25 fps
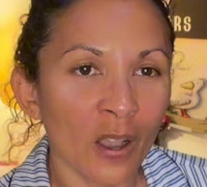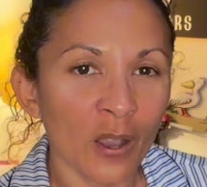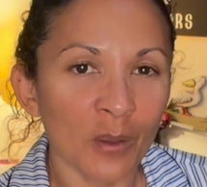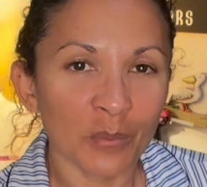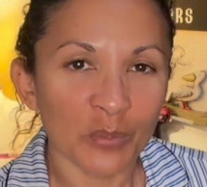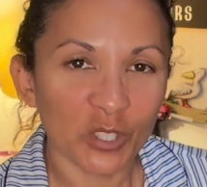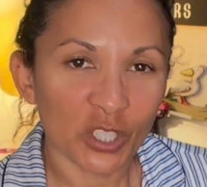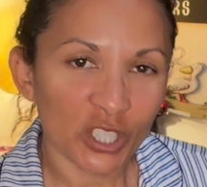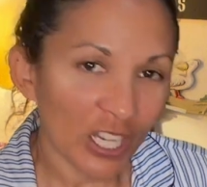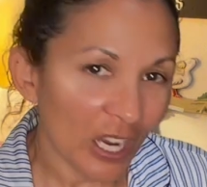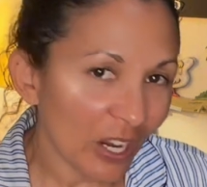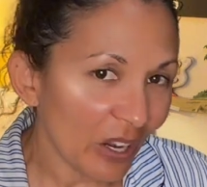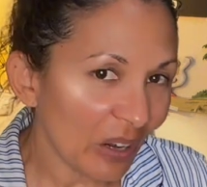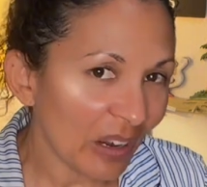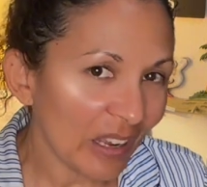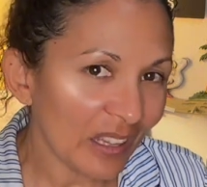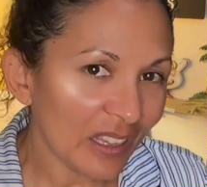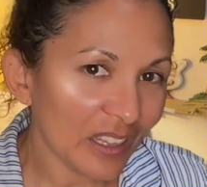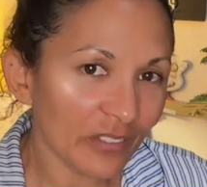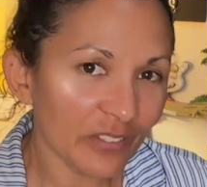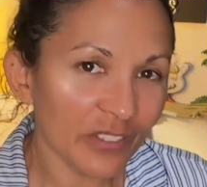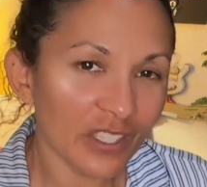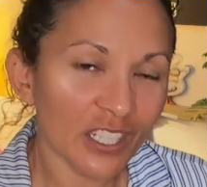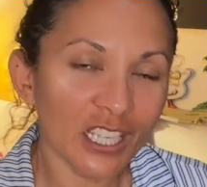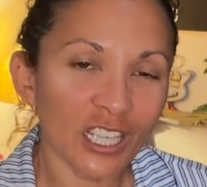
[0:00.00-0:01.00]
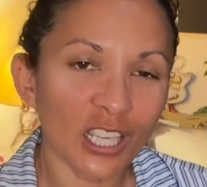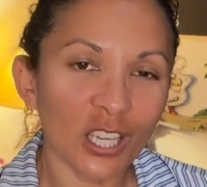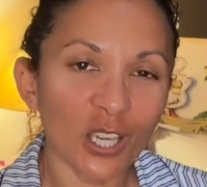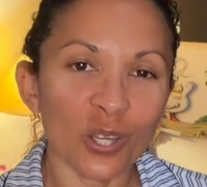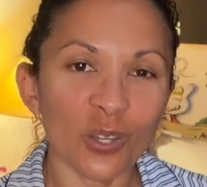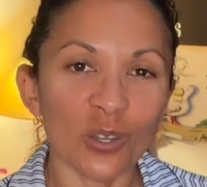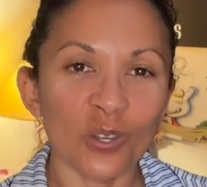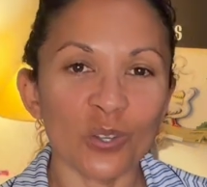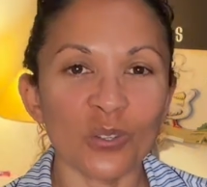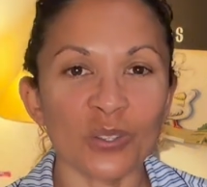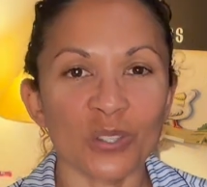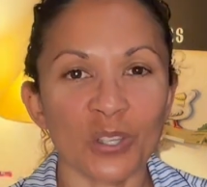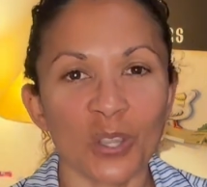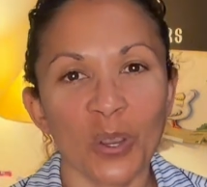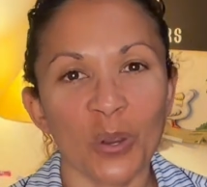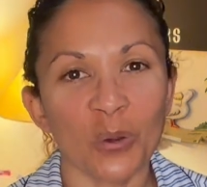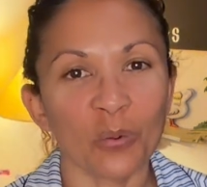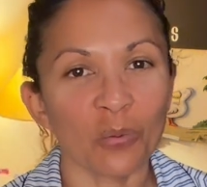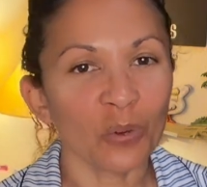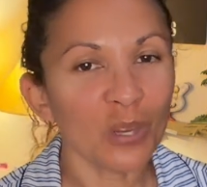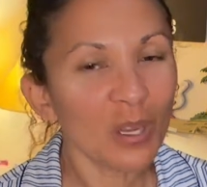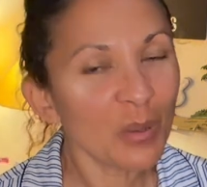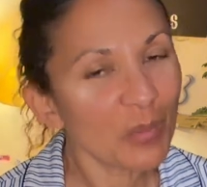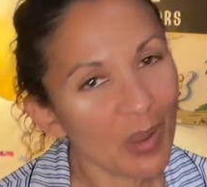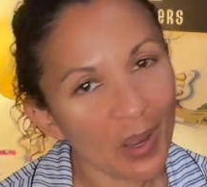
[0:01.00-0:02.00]
sharing the videos,
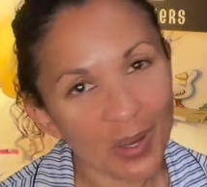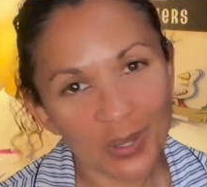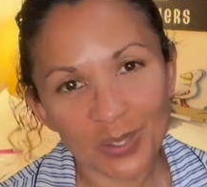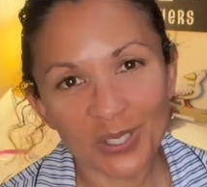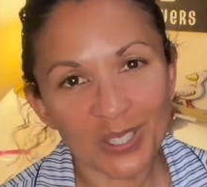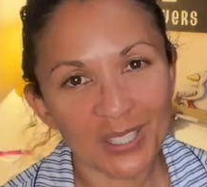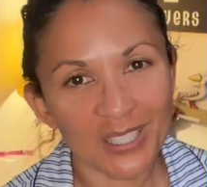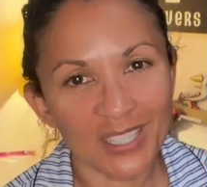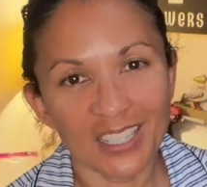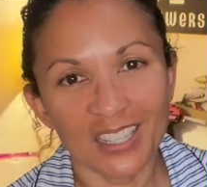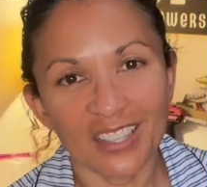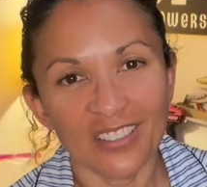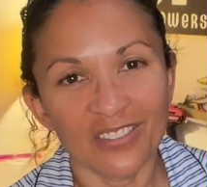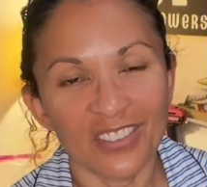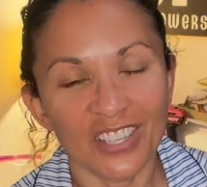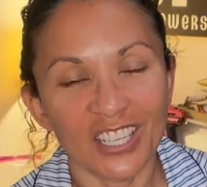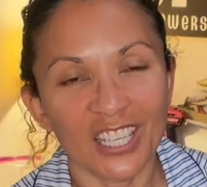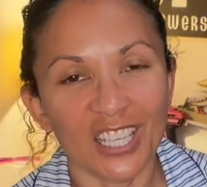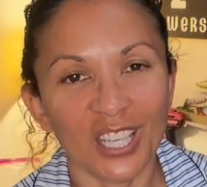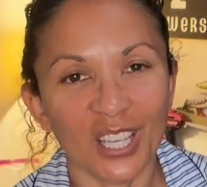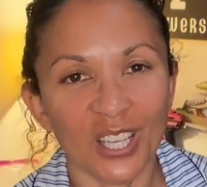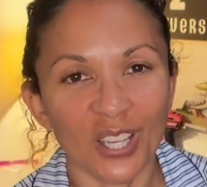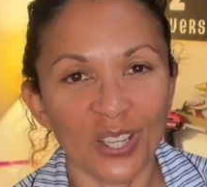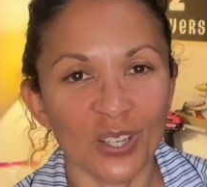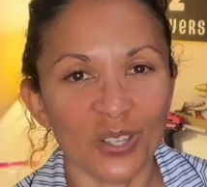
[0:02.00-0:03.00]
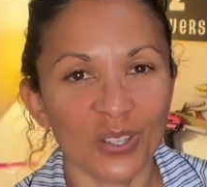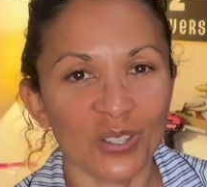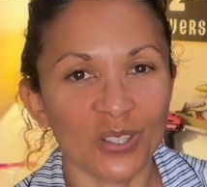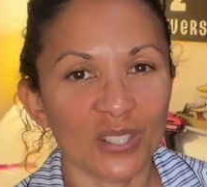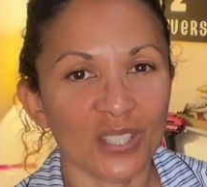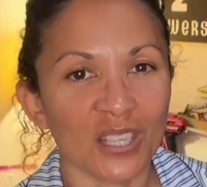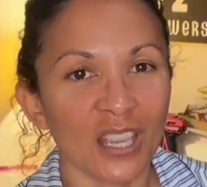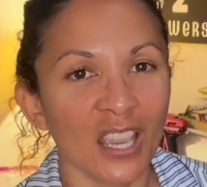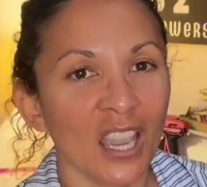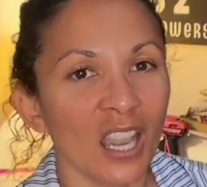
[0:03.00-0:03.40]
reposting the videos,